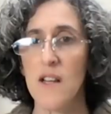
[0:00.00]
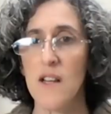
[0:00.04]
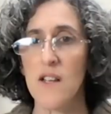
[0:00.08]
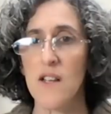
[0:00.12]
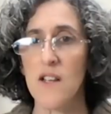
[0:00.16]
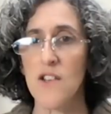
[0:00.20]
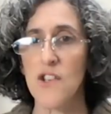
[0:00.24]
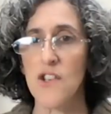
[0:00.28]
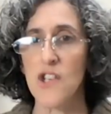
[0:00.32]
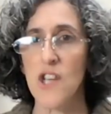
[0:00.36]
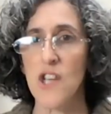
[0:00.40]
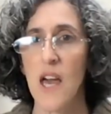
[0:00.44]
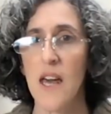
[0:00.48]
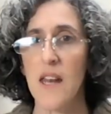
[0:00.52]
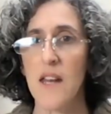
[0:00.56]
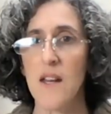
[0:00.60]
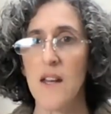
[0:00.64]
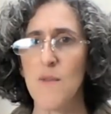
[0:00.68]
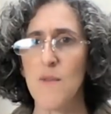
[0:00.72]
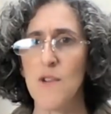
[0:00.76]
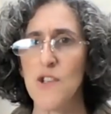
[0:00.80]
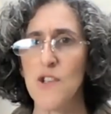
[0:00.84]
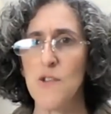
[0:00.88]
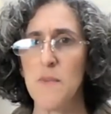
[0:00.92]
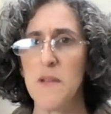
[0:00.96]
Shannon,
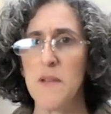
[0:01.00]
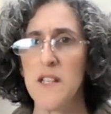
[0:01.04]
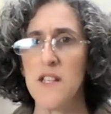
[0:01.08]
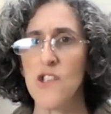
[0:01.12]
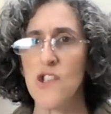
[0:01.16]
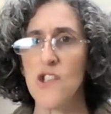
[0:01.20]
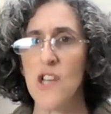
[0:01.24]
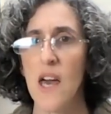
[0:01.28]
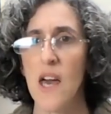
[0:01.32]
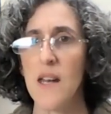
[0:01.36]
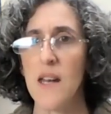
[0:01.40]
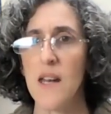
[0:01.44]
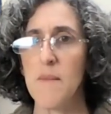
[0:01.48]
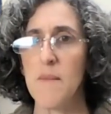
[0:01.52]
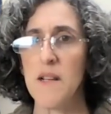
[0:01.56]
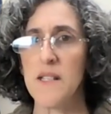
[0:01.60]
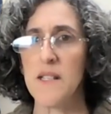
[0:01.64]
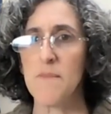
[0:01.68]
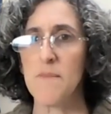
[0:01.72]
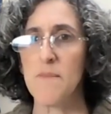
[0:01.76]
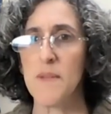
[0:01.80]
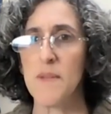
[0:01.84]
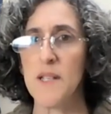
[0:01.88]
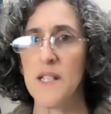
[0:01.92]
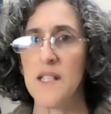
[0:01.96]
which means Shannon
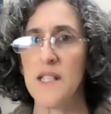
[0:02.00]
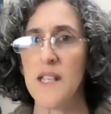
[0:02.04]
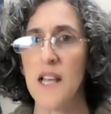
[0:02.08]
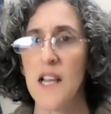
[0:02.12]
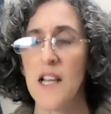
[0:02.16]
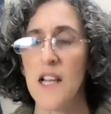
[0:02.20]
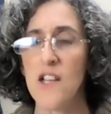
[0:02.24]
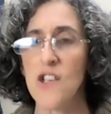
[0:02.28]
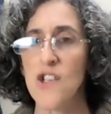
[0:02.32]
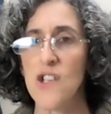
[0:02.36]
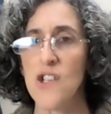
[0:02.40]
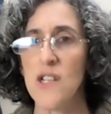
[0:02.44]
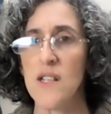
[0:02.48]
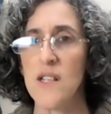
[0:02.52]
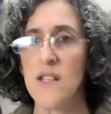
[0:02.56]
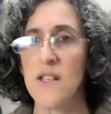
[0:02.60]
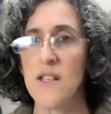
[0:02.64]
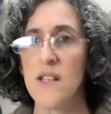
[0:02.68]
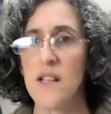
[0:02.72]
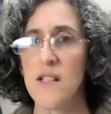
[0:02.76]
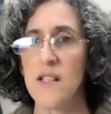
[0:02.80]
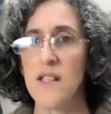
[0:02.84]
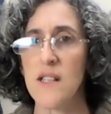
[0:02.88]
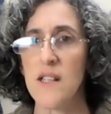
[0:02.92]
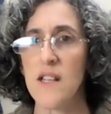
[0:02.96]
must be saying she
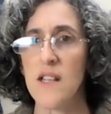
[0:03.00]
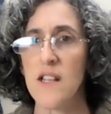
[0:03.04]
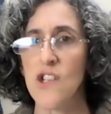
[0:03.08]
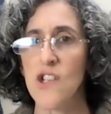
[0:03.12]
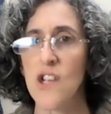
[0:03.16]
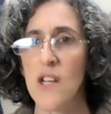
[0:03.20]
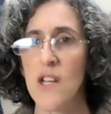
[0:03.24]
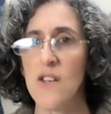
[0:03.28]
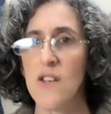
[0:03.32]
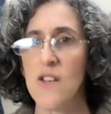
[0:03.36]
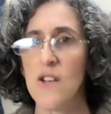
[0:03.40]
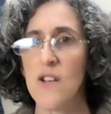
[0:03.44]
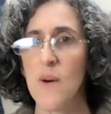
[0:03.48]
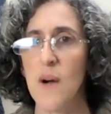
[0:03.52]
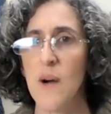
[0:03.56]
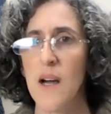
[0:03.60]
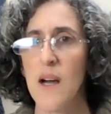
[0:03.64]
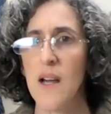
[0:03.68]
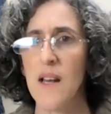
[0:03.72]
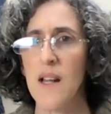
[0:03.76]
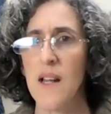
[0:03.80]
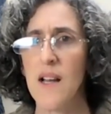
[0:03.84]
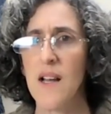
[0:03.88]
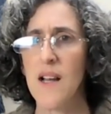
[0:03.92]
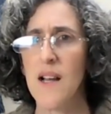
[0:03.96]
doesn't think she can do it,
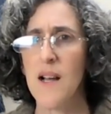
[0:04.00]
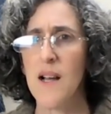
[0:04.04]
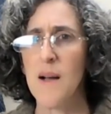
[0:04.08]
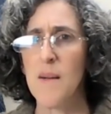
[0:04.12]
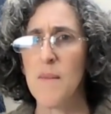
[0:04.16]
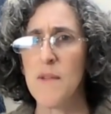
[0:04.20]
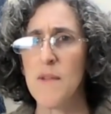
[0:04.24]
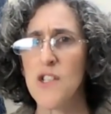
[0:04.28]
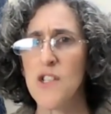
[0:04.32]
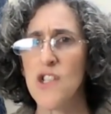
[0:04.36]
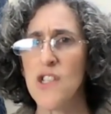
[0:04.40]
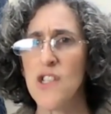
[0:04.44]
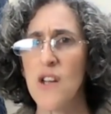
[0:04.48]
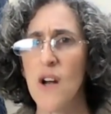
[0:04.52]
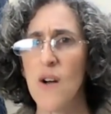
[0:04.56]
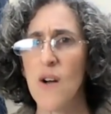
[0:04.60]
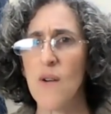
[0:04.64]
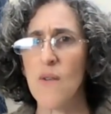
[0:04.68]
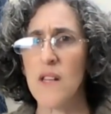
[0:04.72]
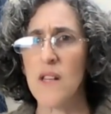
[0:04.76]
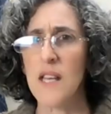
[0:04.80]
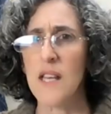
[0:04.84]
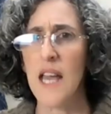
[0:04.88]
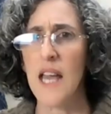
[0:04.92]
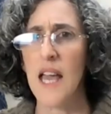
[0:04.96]
but she
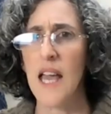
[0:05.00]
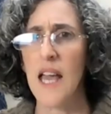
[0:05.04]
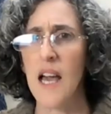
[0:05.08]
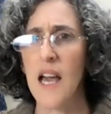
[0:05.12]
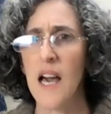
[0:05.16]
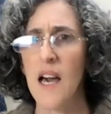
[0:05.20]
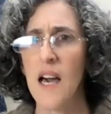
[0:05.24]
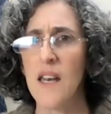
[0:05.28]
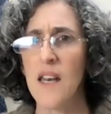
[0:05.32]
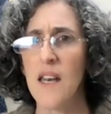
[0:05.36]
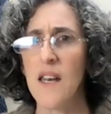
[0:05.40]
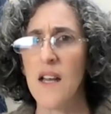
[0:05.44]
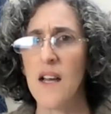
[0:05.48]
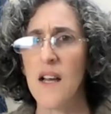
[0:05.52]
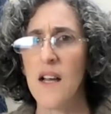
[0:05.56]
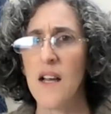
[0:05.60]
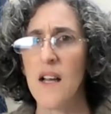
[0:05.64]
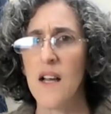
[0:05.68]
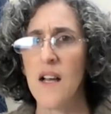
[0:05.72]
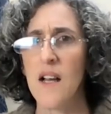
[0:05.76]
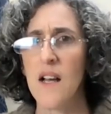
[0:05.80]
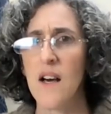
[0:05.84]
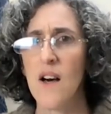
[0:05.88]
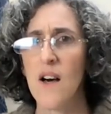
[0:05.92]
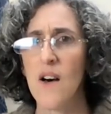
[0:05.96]
totally can.
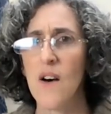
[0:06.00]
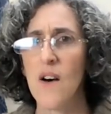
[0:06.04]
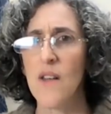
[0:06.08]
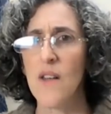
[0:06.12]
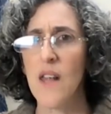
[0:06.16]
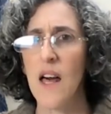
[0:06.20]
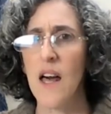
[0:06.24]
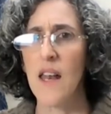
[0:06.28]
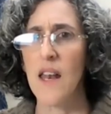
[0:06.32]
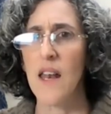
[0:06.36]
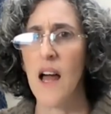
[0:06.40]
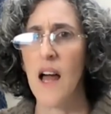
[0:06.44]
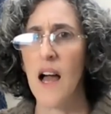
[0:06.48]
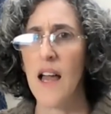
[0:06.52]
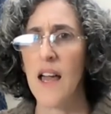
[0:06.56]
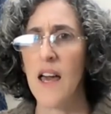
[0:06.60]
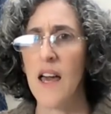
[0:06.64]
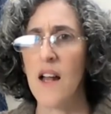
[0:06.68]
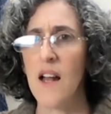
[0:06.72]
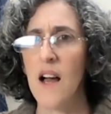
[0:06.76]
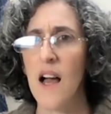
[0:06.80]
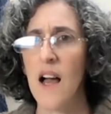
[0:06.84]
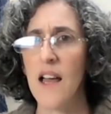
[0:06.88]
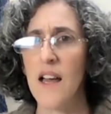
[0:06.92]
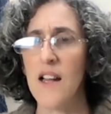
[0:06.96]
Hold on. I
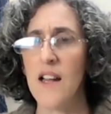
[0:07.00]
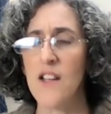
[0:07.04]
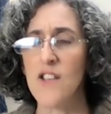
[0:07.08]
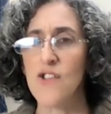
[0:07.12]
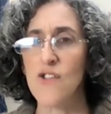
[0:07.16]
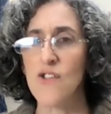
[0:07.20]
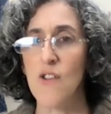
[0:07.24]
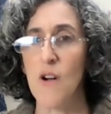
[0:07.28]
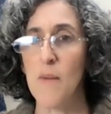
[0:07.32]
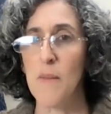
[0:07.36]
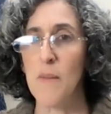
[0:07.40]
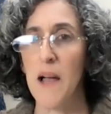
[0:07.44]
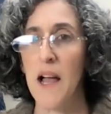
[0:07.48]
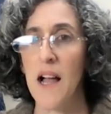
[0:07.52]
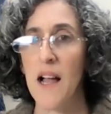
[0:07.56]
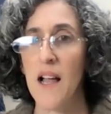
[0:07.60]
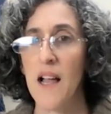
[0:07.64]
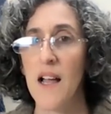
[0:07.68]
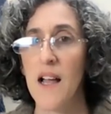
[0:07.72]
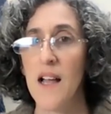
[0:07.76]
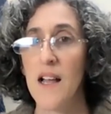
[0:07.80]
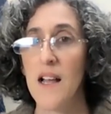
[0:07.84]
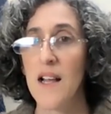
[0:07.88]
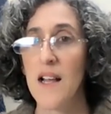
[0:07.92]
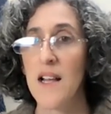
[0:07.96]
gotta scroll back,
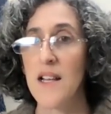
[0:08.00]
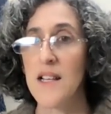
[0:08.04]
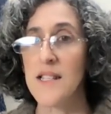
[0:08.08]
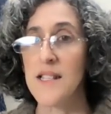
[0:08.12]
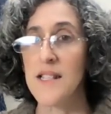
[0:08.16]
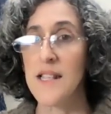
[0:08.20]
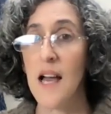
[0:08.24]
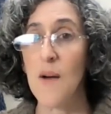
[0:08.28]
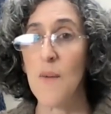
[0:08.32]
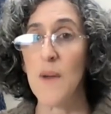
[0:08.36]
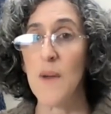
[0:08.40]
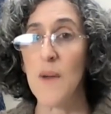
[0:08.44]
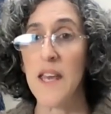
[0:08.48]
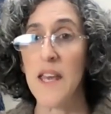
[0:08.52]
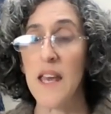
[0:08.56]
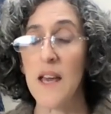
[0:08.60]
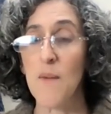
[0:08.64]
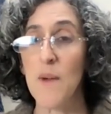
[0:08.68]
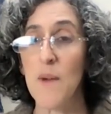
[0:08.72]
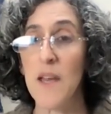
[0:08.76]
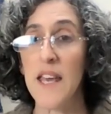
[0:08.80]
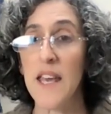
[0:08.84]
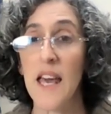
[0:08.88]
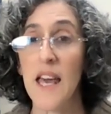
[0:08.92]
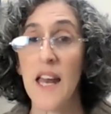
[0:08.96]
because that we
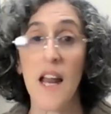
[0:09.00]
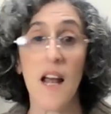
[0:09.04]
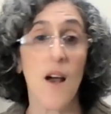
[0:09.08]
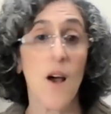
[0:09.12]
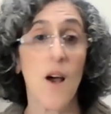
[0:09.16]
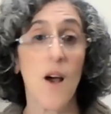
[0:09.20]
cannot